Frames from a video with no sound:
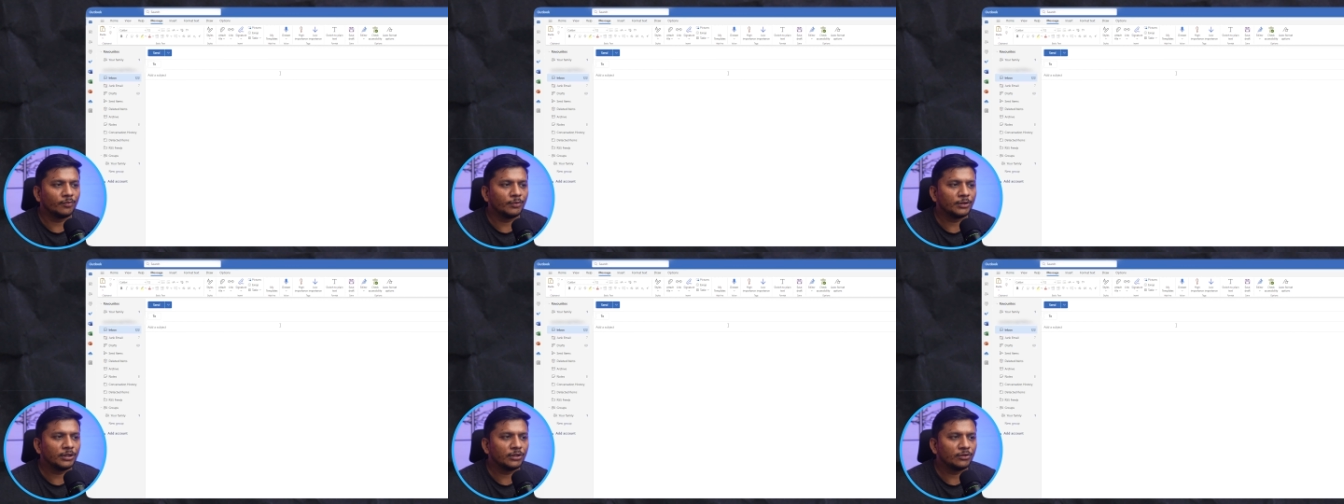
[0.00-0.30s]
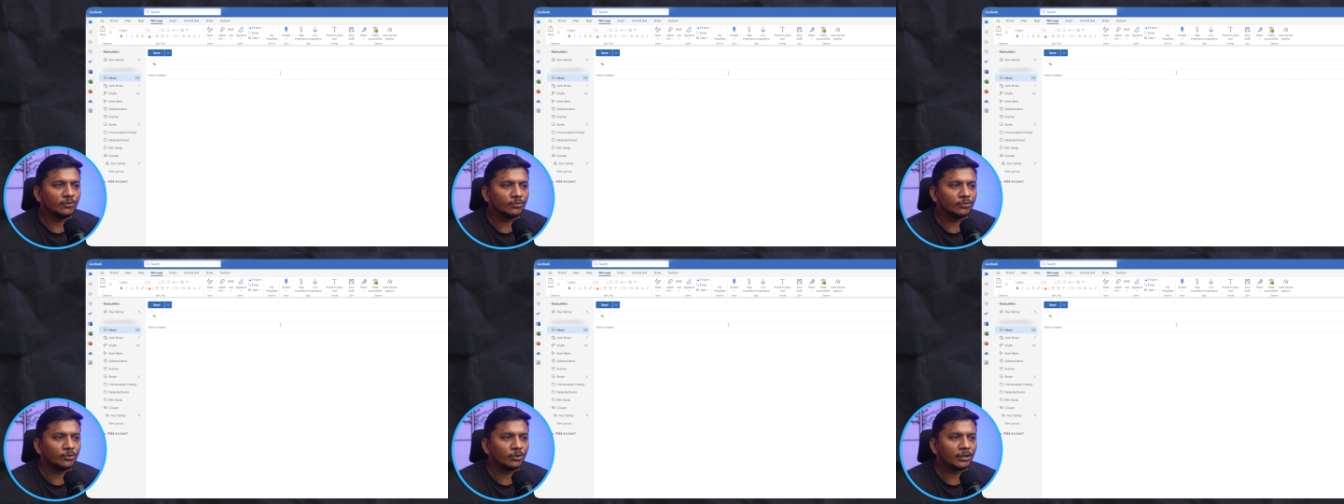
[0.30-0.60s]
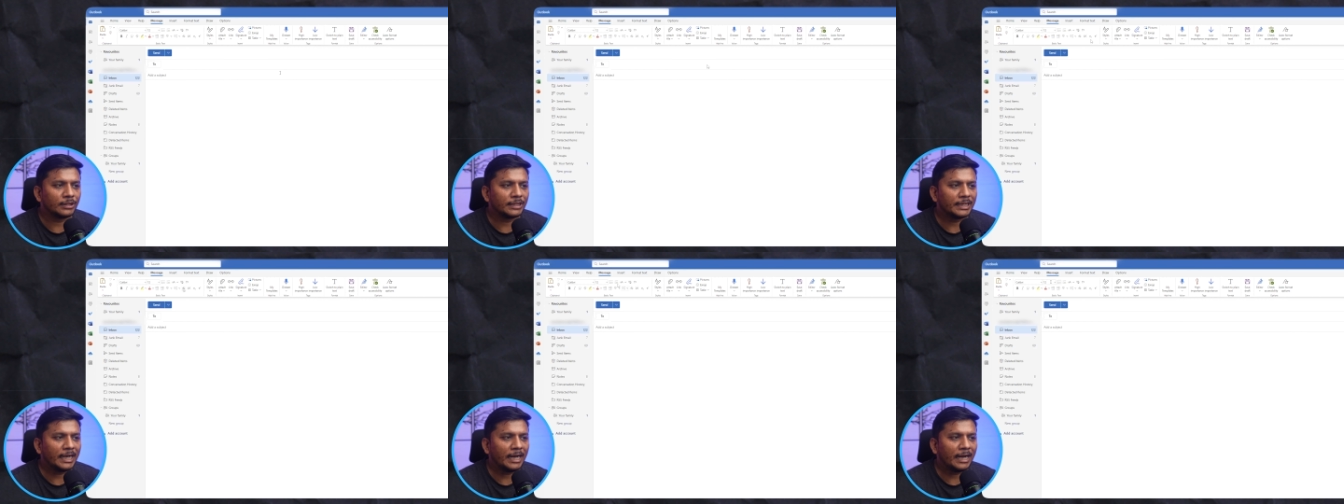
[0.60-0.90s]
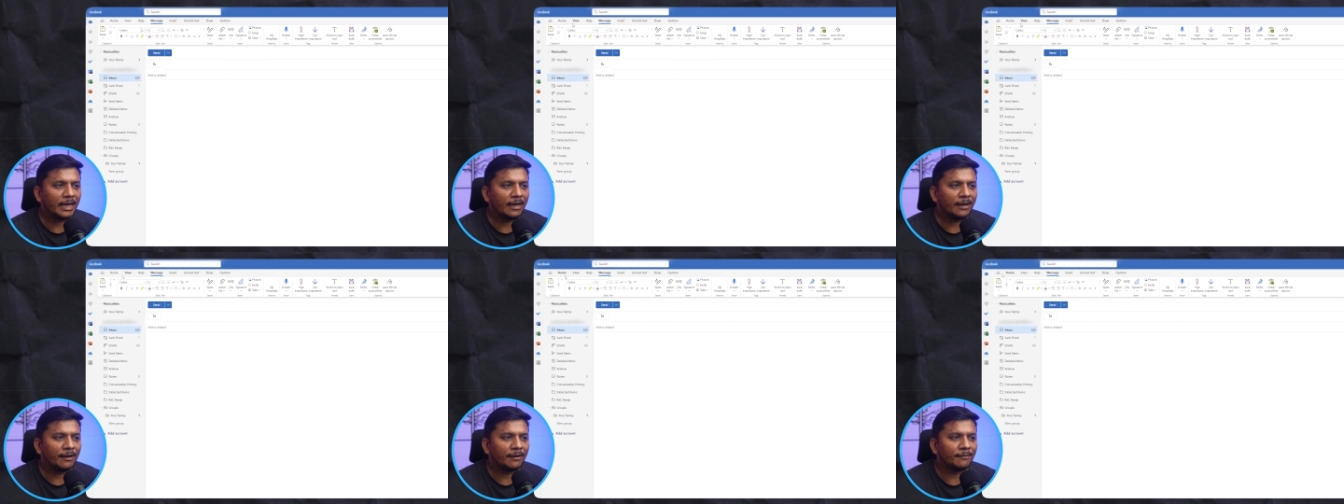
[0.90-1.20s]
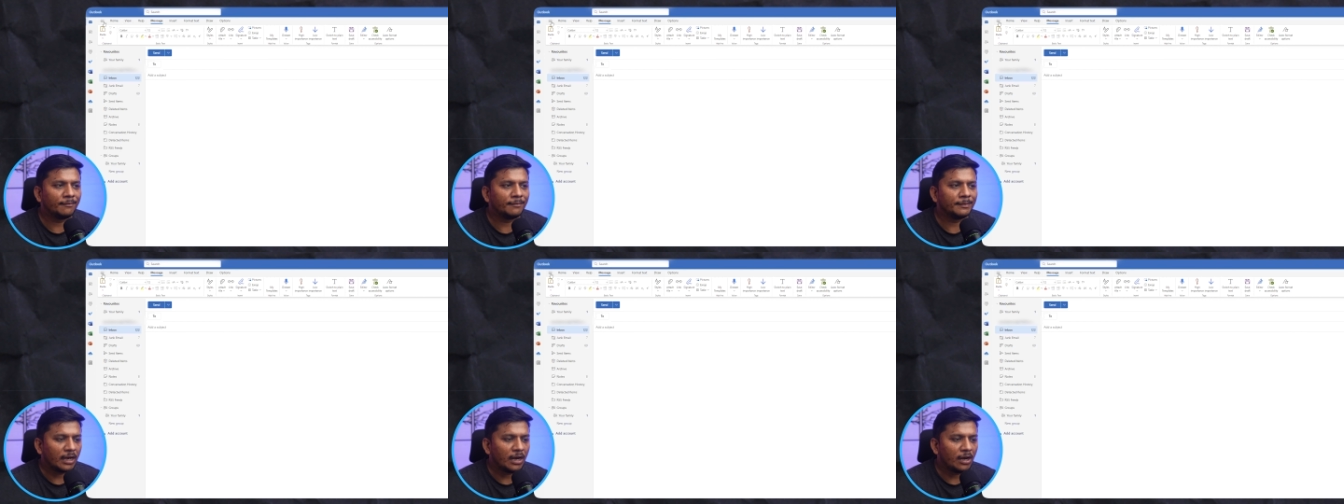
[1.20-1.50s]
we do not
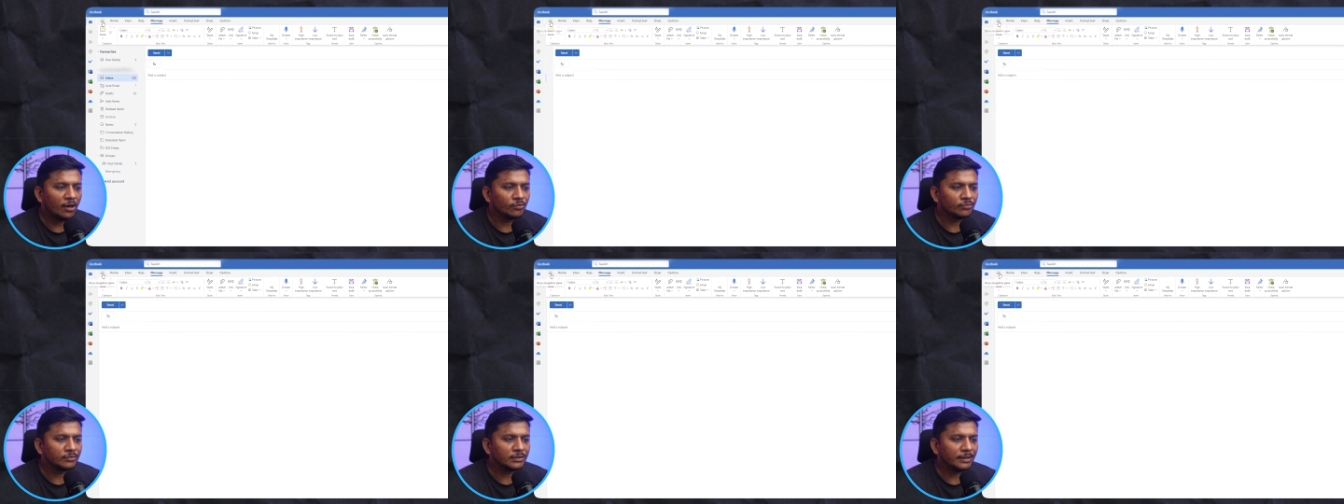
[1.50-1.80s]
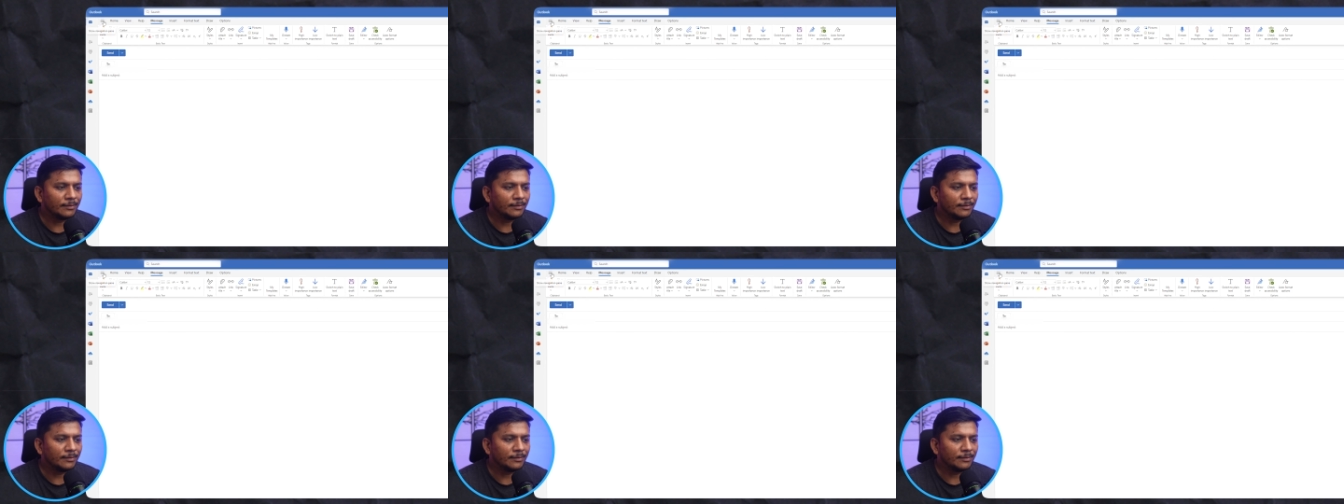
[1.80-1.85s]
have count